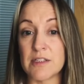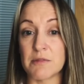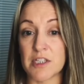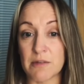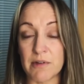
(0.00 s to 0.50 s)

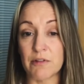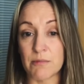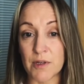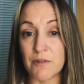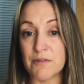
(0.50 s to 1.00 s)
which can be
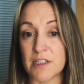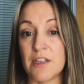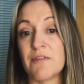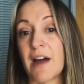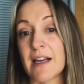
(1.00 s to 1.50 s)
removed, and
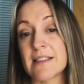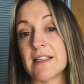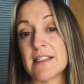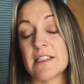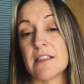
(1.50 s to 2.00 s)
you've
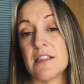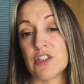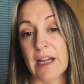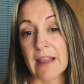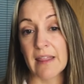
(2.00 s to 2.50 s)
access to the
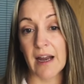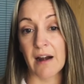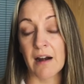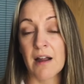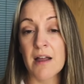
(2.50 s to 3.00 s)
drain there.